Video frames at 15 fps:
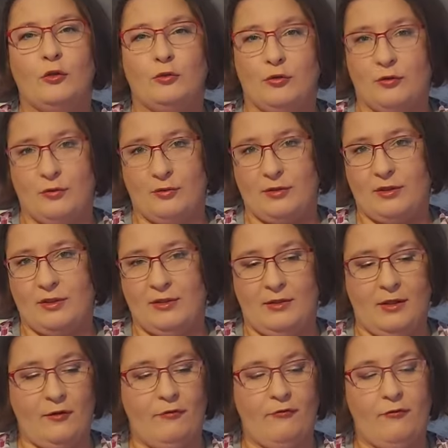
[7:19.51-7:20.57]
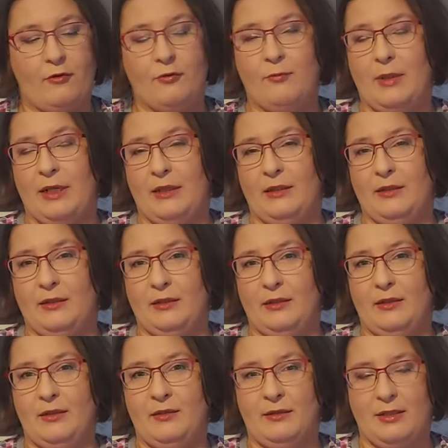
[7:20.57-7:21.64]
to use for binding
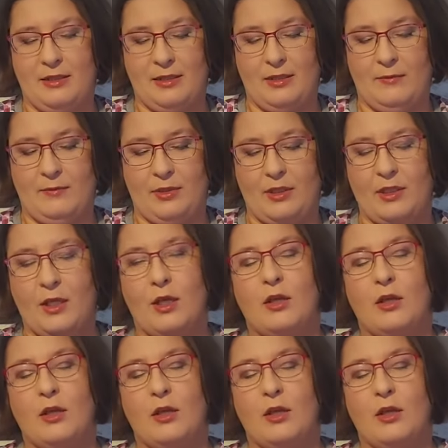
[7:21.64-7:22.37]
the seams.